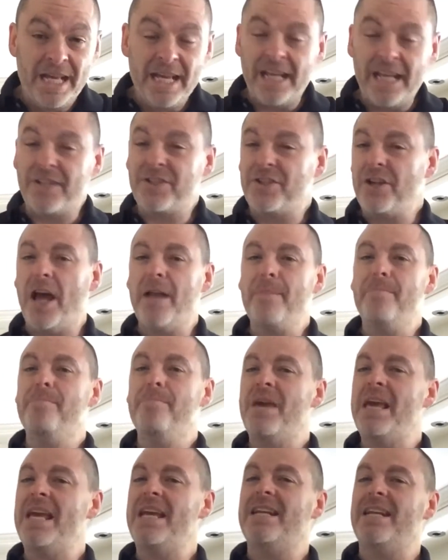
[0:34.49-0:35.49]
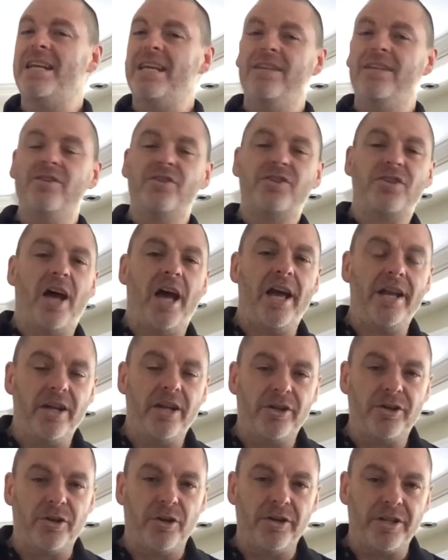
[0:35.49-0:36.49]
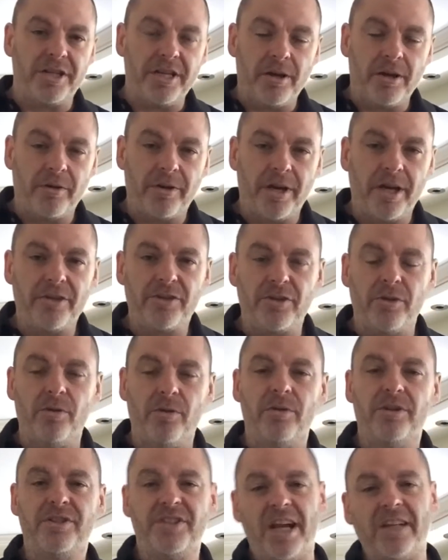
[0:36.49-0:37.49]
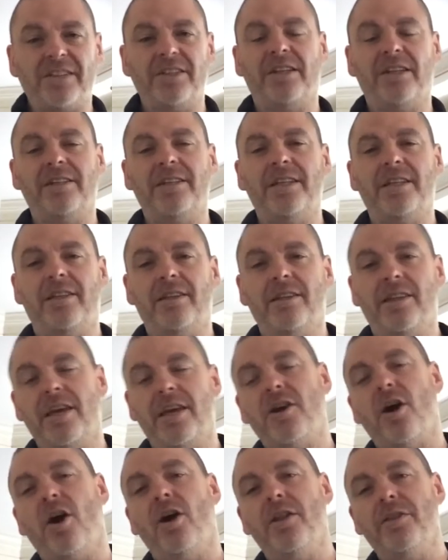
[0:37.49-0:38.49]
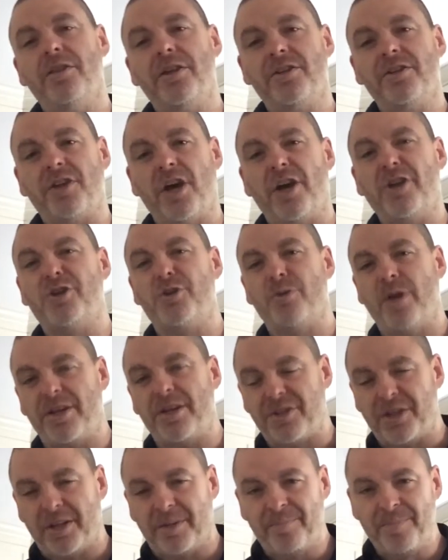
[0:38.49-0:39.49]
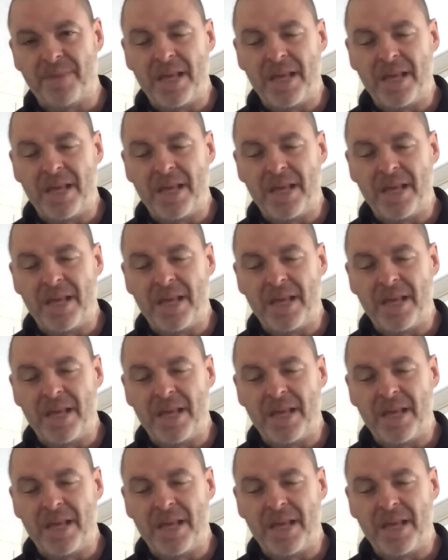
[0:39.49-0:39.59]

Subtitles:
It's not made inside a turkey, okay? So technically, they call this a dressing.